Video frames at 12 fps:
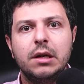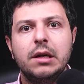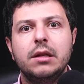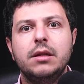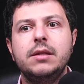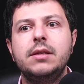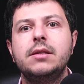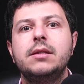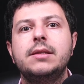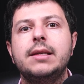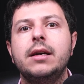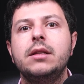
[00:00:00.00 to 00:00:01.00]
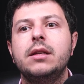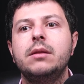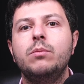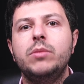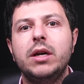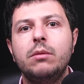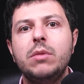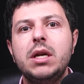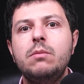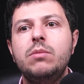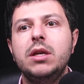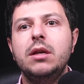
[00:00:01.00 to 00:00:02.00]
This is a sign that there may
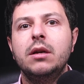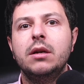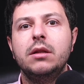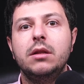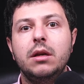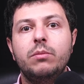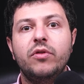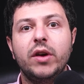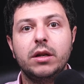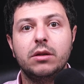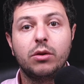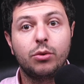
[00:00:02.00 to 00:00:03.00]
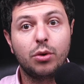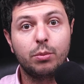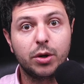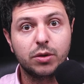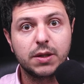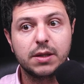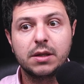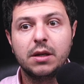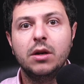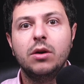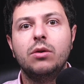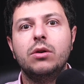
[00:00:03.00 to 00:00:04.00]
be deep vein thrombosis
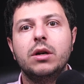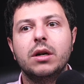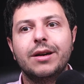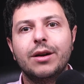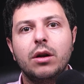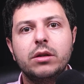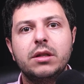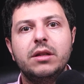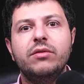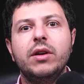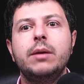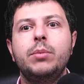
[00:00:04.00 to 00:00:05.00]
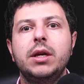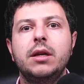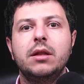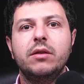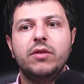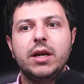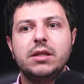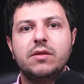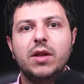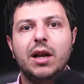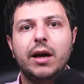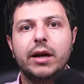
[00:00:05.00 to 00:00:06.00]
or a clot developing in the veins of the
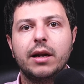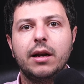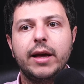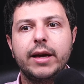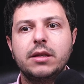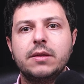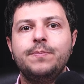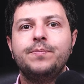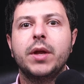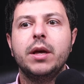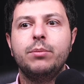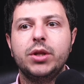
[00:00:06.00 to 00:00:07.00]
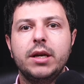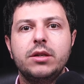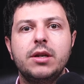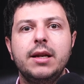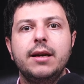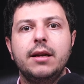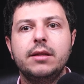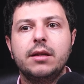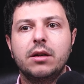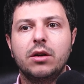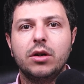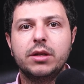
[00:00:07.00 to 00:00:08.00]
legs and potentially a little
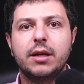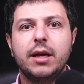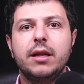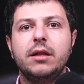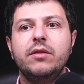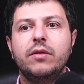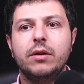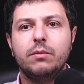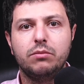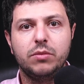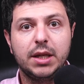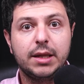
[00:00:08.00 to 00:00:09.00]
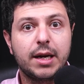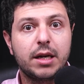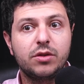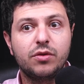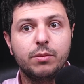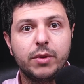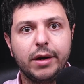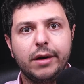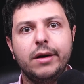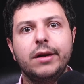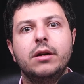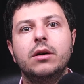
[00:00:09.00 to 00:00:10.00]
clot can detach from there
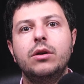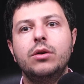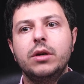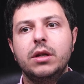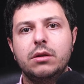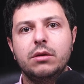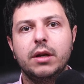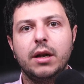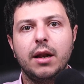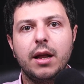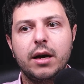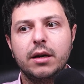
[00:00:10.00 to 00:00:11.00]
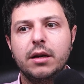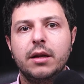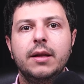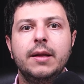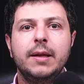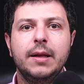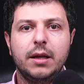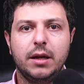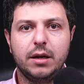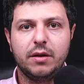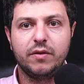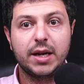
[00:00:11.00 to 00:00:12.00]
and go into the lung uh,
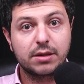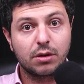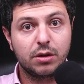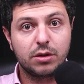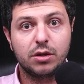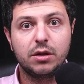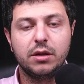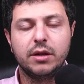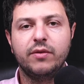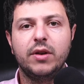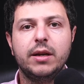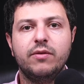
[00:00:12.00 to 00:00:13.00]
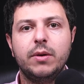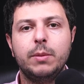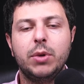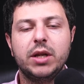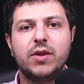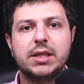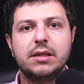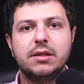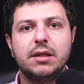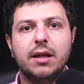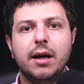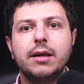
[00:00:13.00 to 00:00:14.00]
vasculature in the blood, blood vessels in the
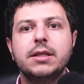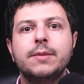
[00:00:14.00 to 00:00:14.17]
lungs.